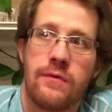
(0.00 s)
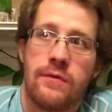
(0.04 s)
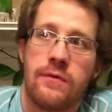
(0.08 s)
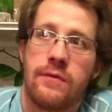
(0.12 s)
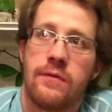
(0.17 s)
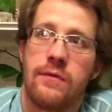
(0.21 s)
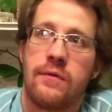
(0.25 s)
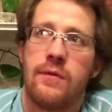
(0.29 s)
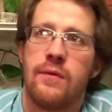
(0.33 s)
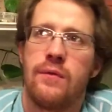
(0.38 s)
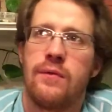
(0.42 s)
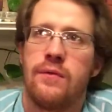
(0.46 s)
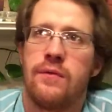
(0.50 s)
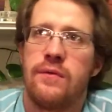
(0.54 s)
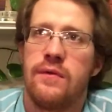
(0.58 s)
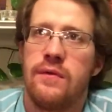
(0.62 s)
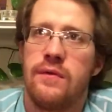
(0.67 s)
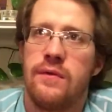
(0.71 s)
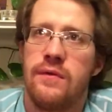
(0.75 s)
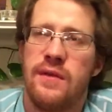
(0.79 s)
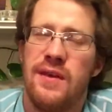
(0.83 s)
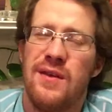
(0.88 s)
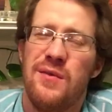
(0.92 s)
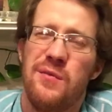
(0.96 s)
so
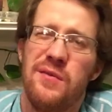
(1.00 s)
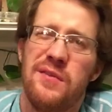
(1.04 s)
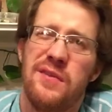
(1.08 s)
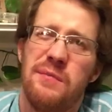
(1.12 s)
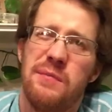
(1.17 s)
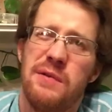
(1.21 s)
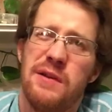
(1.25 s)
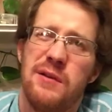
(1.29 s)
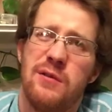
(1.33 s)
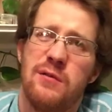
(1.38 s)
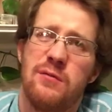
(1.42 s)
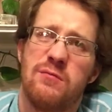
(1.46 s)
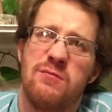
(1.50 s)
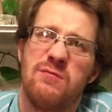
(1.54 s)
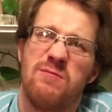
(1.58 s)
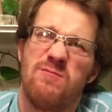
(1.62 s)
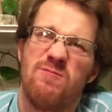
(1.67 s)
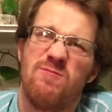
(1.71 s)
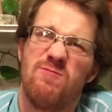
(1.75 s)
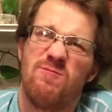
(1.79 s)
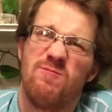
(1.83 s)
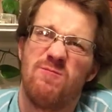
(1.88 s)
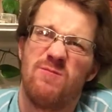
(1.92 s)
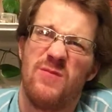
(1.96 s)
that was about
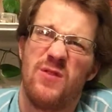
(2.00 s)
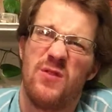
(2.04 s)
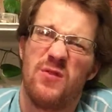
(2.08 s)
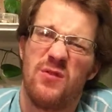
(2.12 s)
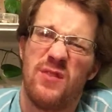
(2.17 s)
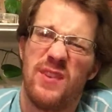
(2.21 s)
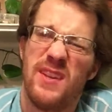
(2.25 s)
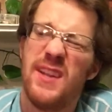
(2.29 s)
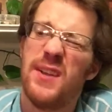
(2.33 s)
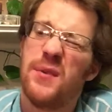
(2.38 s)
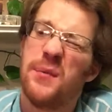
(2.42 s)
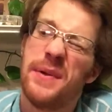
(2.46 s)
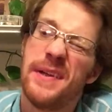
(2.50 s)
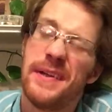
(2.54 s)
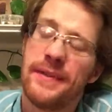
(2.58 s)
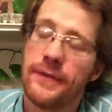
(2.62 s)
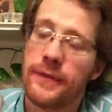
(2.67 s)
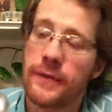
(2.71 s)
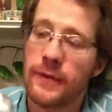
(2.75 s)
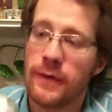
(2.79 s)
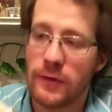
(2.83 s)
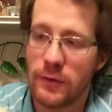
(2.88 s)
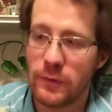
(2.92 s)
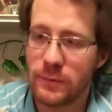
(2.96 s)
3
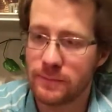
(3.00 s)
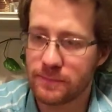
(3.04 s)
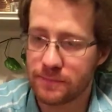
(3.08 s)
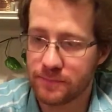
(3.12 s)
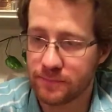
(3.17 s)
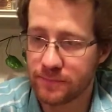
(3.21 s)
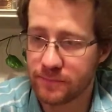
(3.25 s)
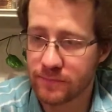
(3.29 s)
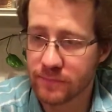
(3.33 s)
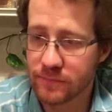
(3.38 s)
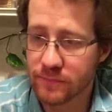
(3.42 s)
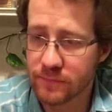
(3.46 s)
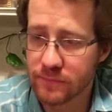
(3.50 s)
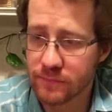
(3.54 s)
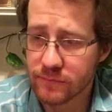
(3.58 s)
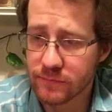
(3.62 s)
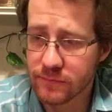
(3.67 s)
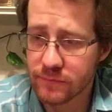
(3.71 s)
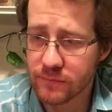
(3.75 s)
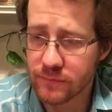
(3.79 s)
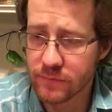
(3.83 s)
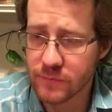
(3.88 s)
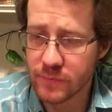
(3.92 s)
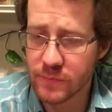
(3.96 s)
weeks ago.
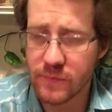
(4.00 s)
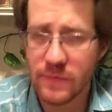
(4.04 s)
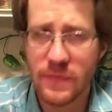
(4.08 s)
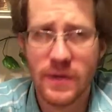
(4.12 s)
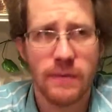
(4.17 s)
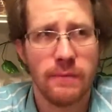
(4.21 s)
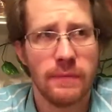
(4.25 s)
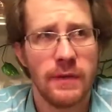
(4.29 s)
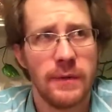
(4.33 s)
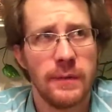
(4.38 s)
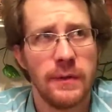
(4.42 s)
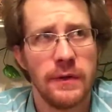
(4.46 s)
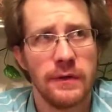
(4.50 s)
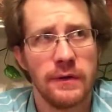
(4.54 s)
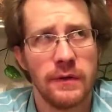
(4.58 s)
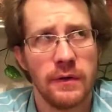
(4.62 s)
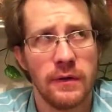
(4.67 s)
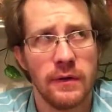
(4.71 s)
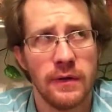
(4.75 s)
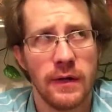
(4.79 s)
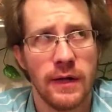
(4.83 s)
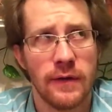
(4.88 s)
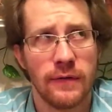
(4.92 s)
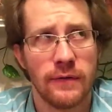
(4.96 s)
Maybe a
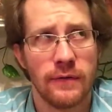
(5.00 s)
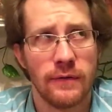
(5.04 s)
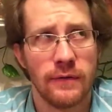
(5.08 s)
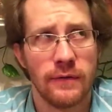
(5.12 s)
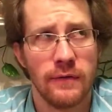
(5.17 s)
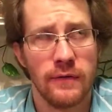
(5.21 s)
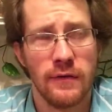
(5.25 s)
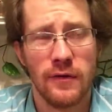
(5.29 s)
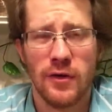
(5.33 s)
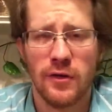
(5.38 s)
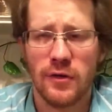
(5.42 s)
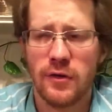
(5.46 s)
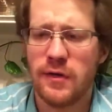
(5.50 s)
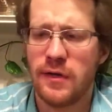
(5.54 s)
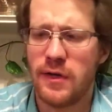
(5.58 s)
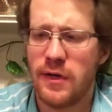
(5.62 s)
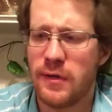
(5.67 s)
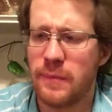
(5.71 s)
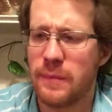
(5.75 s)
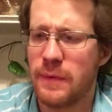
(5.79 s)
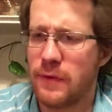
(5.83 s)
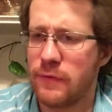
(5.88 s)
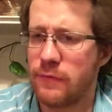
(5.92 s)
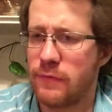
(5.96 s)
little less, or no, yeah,
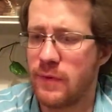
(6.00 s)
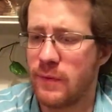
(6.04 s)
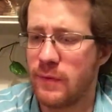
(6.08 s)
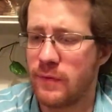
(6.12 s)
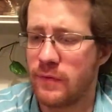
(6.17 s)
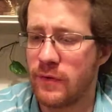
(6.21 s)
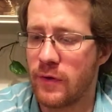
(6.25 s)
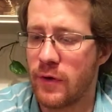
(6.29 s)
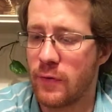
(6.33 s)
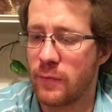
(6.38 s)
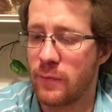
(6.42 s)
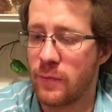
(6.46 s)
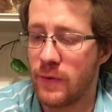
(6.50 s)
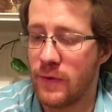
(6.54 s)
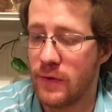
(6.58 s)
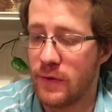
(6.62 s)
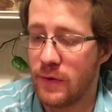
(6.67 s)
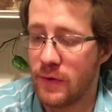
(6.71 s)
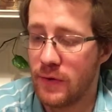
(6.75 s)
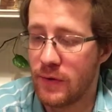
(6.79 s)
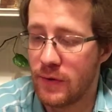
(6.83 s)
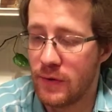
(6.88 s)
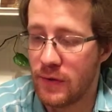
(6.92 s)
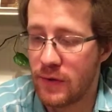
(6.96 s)
about 3 weeks ago.
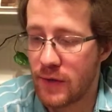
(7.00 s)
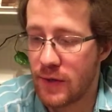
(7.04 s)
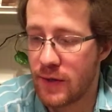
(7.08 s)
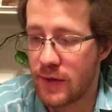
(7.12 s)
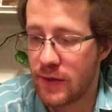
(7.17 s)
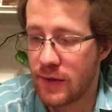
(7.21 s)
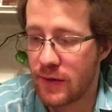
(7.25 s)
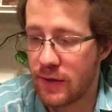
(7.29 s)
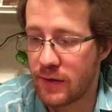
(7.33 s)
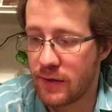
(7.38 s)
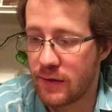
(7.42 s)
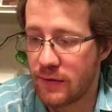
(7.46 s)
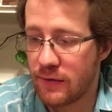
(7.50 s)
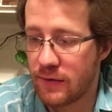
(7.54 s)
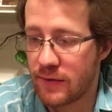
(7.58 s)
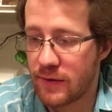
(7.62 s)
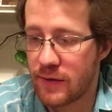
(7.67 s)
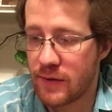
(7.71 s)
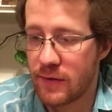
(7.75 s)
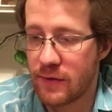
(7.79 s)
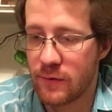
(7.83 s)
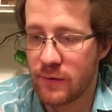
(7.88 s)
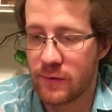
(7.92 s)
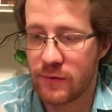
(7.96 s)
And the
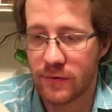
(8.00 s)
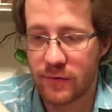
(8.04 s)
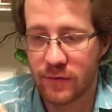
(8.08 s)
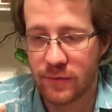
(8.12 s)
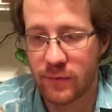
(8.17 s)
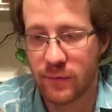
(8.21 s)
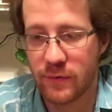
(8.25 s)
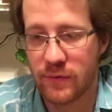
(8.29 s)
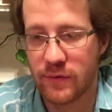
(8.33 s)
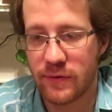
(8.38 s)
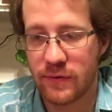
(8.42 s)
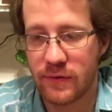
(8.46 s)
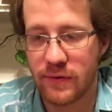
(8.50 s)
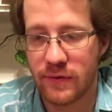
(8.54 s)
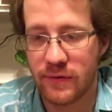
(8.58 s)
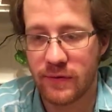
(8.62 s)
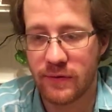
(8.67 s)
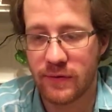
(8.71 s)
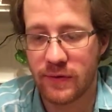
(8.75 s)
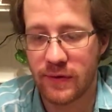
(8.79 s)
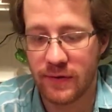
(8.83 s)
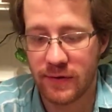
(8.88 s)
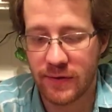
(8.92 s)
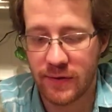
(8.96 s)
kicker with this one
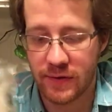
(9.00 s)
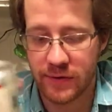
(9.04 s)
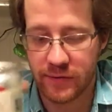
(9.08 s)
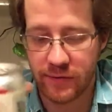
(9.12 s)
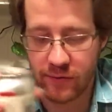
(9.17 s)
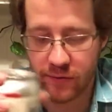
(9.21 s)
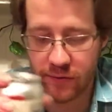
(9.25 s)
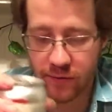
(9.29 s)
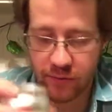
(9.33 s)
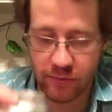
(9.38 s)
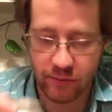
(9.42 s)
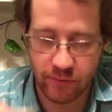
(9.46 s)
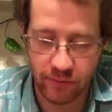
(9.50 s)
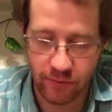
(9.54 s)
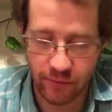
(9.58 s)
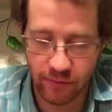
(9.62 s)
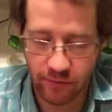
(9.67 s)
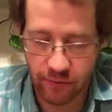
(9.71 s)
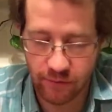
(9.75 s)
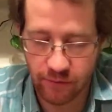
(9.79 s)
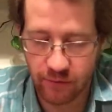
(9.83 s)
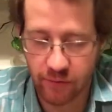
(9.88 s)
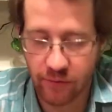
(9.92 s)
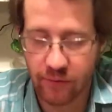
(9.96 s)
is that they
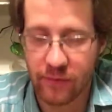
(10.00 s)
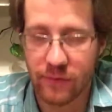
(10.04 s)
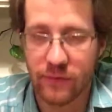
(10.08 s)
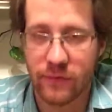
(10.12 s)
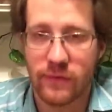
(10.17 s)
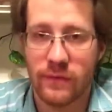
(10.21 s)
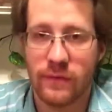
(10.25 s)
use